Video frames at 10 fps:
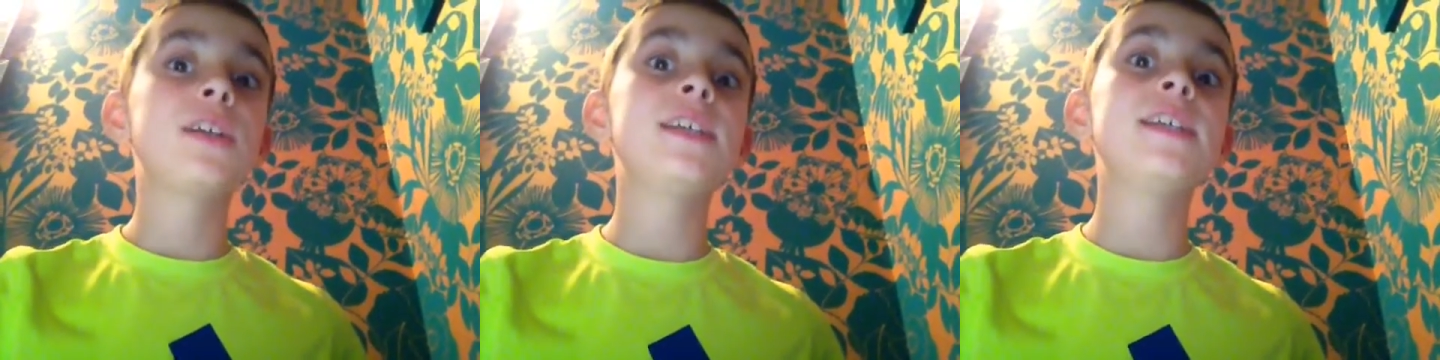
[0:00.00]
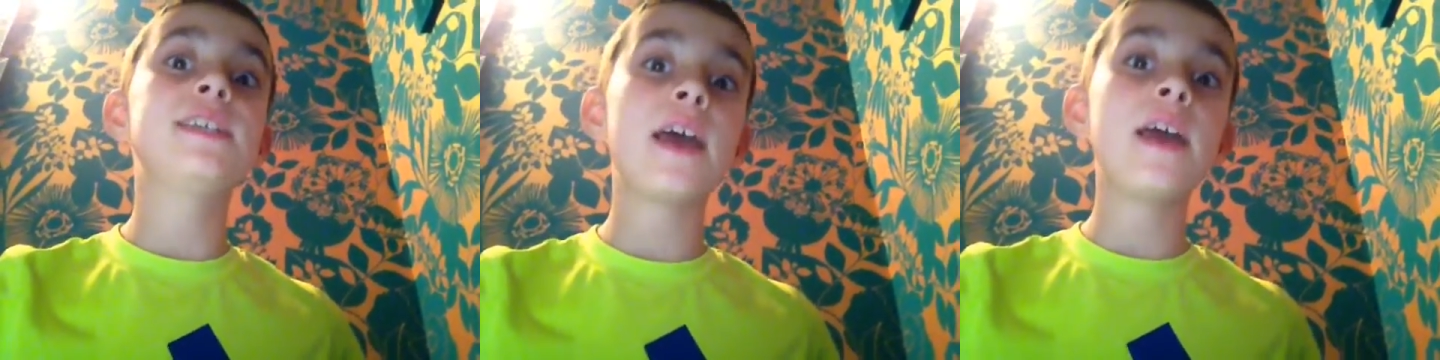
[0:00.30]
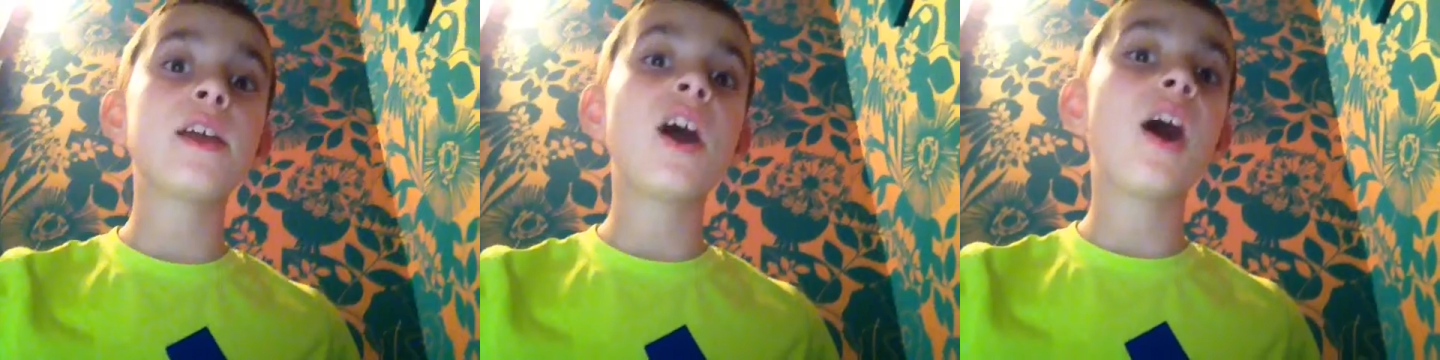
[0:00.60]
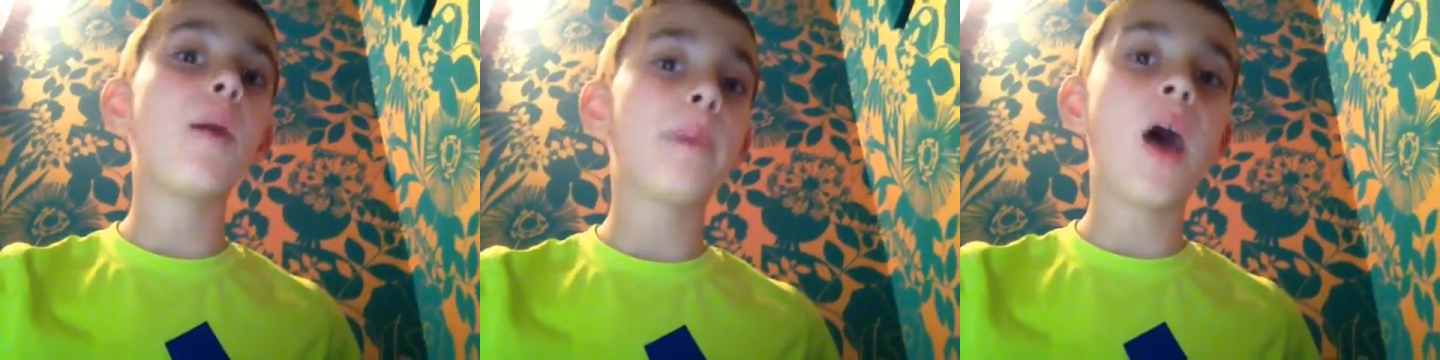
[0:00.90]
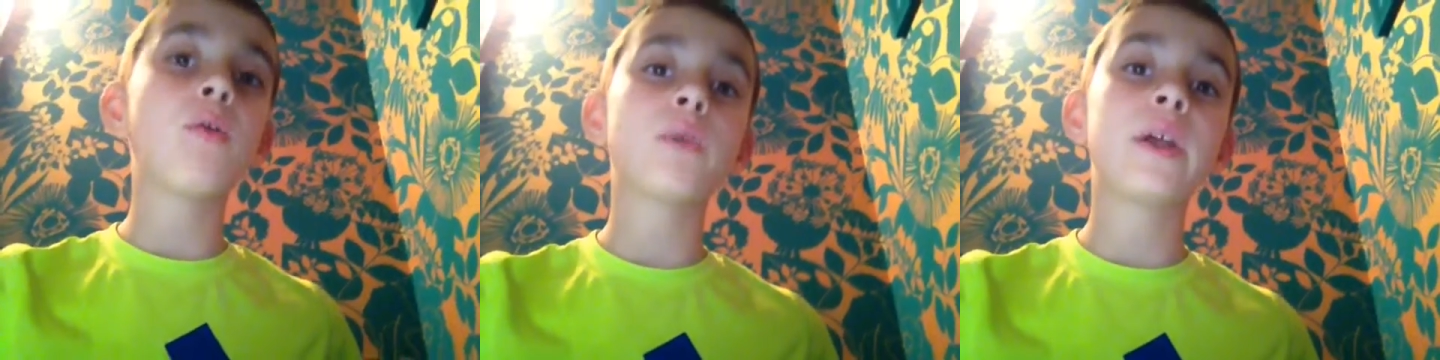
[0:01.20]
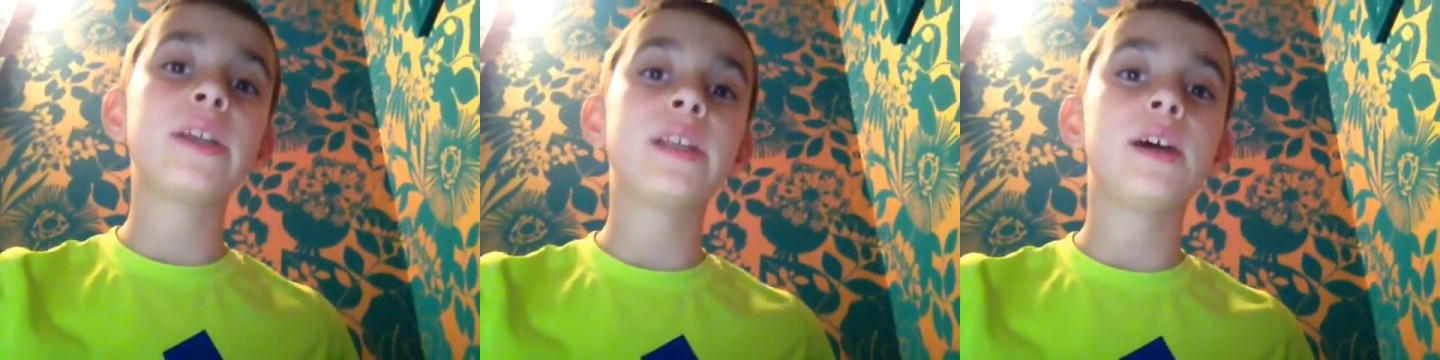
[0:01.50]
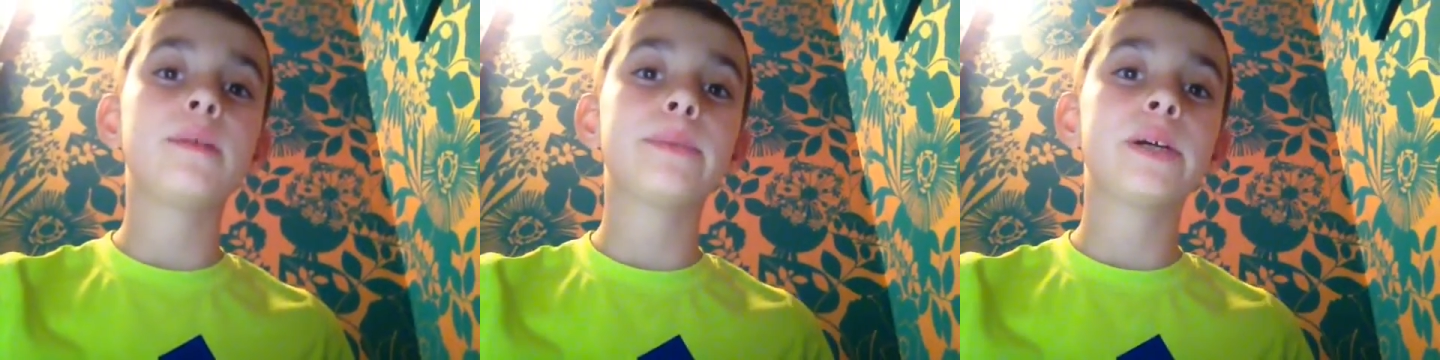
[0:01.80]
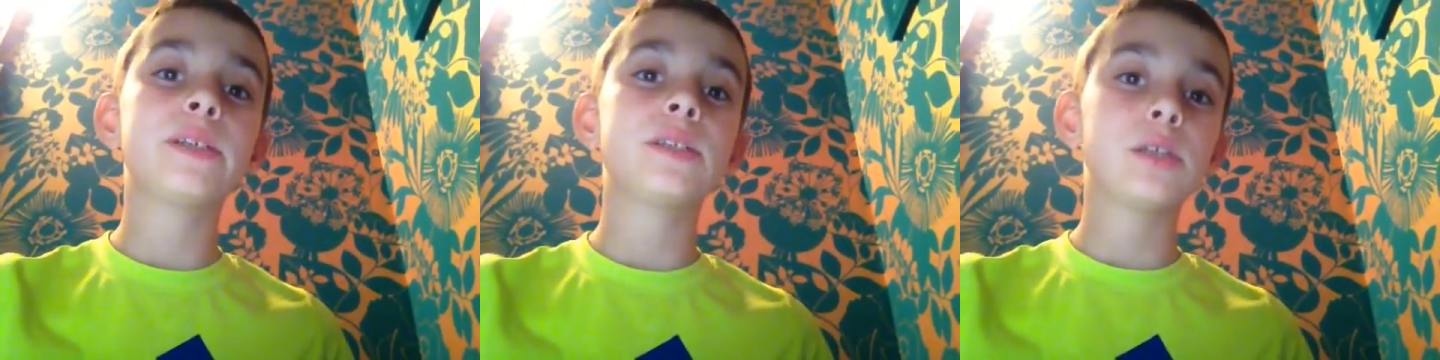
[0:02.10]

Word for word: today, about right now, but